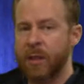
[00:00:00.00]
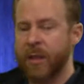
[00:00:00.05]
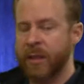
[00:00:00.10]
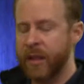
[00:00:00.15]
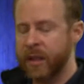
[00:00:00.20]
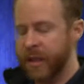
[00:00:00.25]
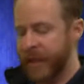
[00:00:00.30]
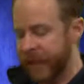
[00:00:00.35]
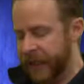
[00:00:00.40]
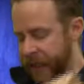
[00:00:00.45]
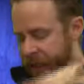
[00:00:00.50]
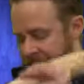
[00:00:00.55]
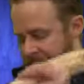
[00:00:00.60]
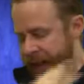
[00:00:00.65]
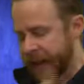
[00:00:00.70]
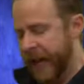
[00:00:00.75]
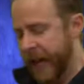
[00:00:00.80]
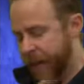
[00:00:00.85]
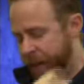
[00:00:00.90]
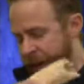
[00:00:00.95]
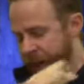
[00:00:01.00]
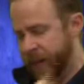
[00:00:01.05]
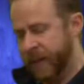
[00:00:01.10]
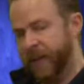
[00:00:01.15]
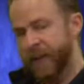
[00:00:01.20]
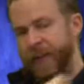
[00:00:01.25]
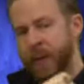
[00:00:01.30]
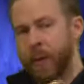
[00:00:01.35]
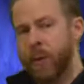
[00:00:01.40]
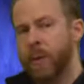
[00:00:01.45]
Do you think they're stabbing their
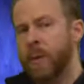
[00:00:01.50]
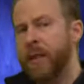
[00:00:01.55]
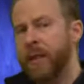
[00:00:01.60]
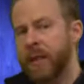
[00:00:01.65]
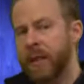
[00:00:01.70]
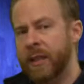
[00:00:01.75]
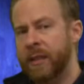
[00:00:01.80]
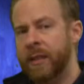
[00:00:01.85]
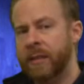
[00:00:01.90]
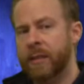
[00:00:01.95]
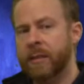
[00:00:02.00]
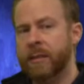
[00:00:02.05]
food with it?